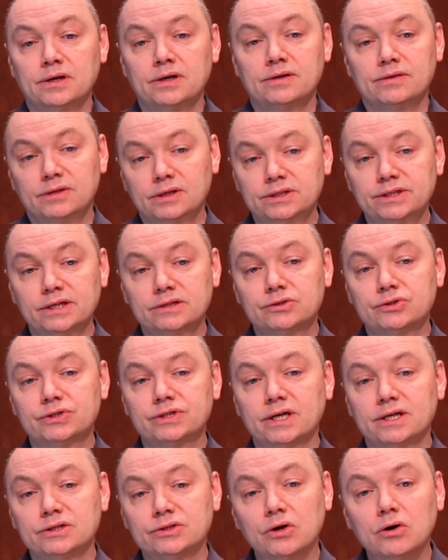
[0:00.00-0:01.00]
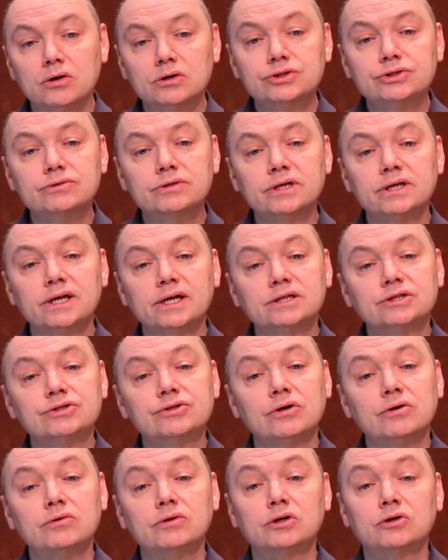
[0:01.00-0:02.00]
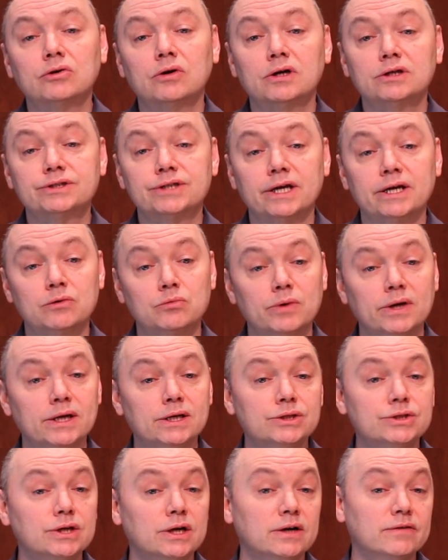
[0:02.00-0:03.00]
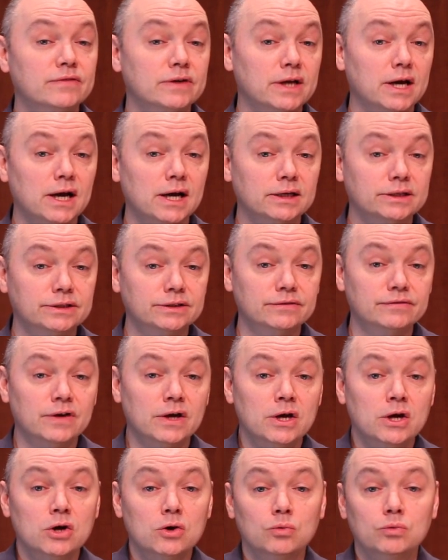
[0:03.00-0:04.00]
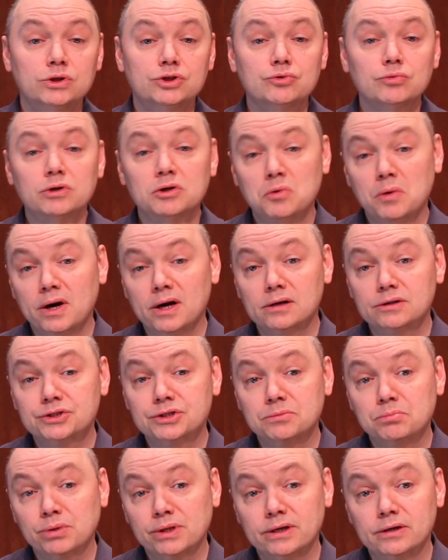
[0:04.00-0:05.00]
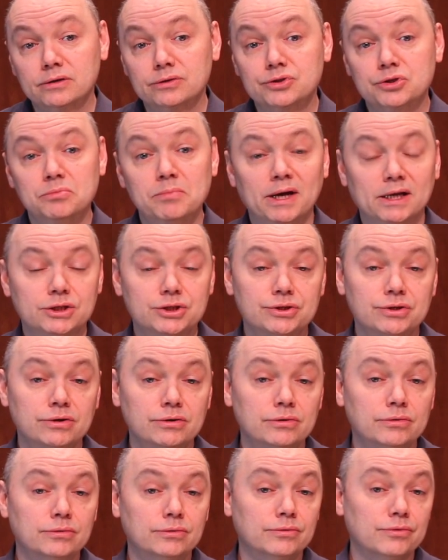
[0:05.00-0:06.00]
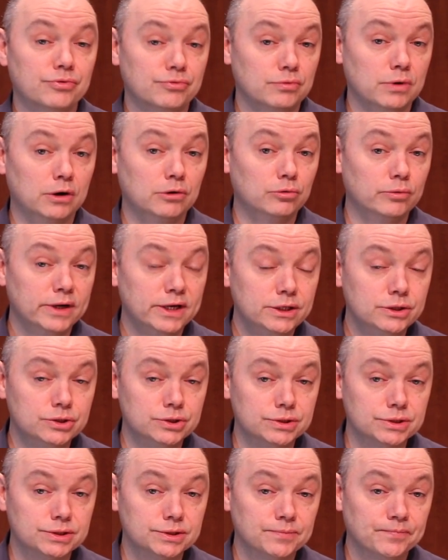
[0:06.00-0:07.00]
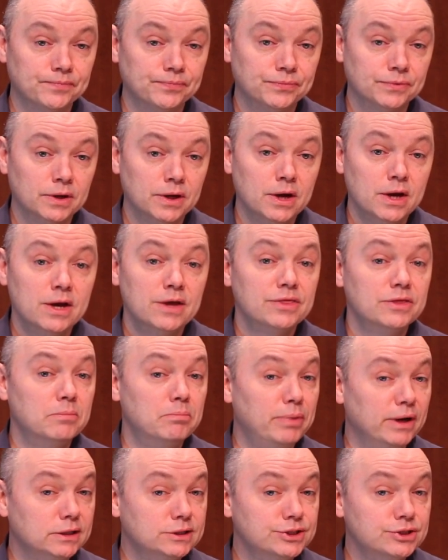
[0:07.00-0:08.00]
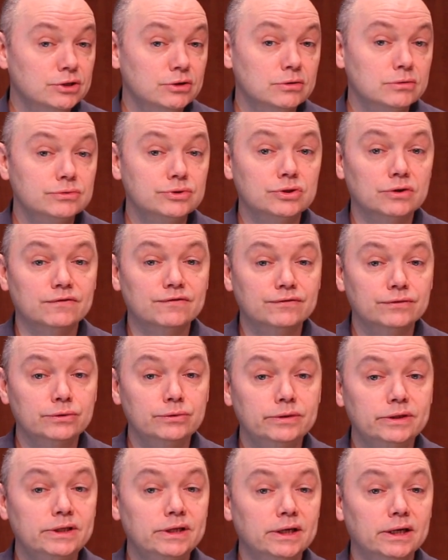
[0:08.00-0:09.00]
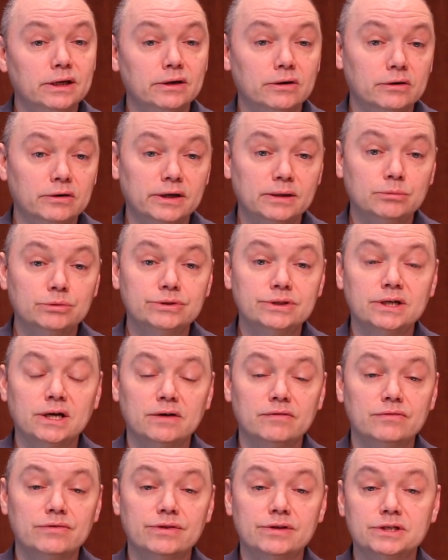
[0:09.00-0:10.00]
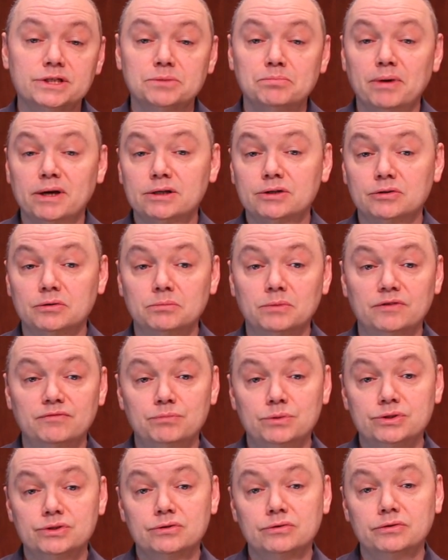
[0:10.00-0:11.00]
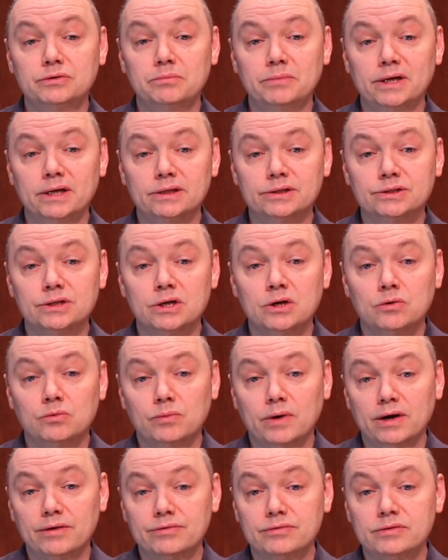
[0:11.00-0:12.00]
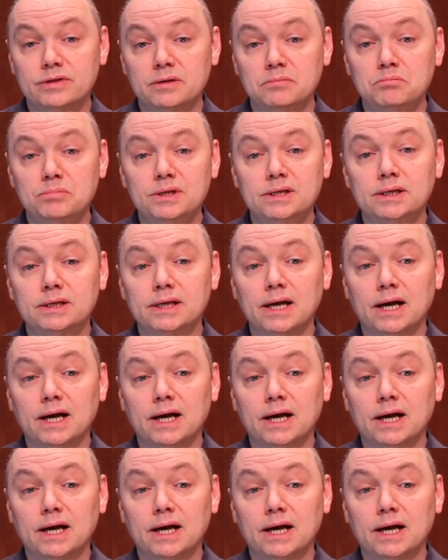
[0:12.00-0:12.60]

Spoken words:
This exercise also connects tone across a range of an octave, which requires the player to match tone throughout ranges. The best tones are fluid and are able to cover the spectrum of musical demands rather than being